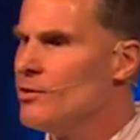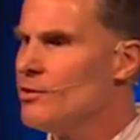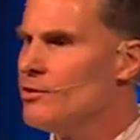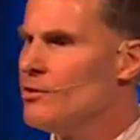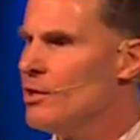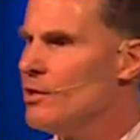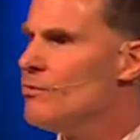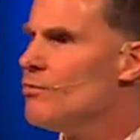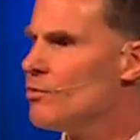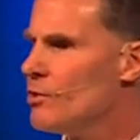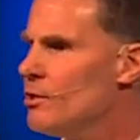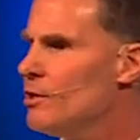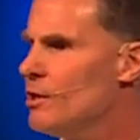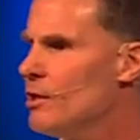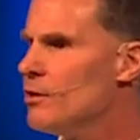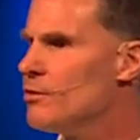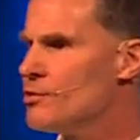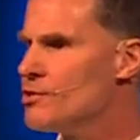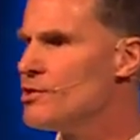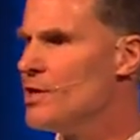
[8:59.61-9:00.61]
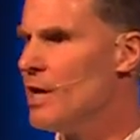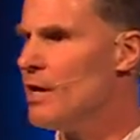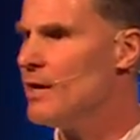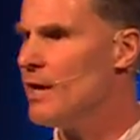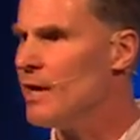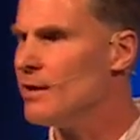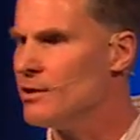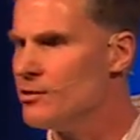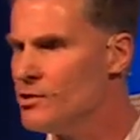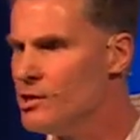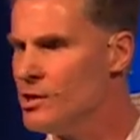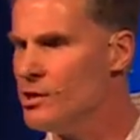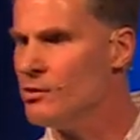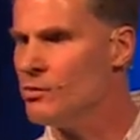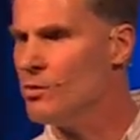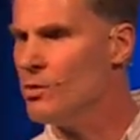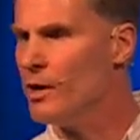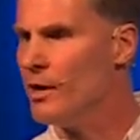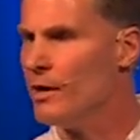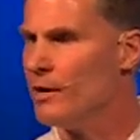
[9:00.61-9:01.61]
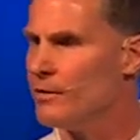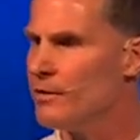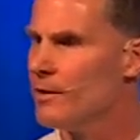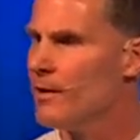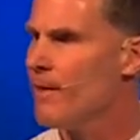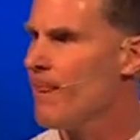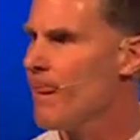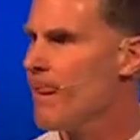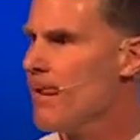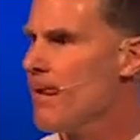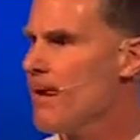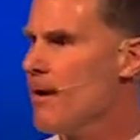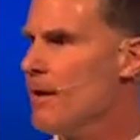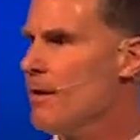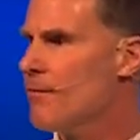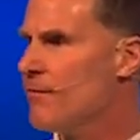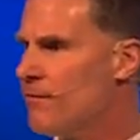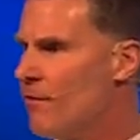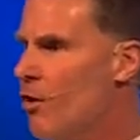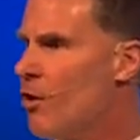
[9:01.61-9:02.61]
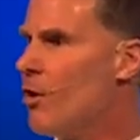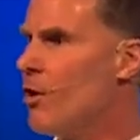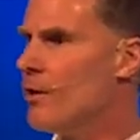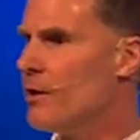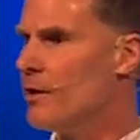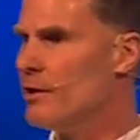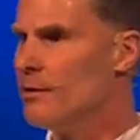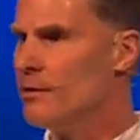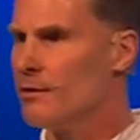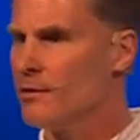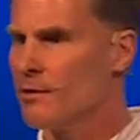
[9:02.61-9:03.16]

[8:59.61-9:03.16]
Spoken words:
didn't really understand how to deal with. Fog and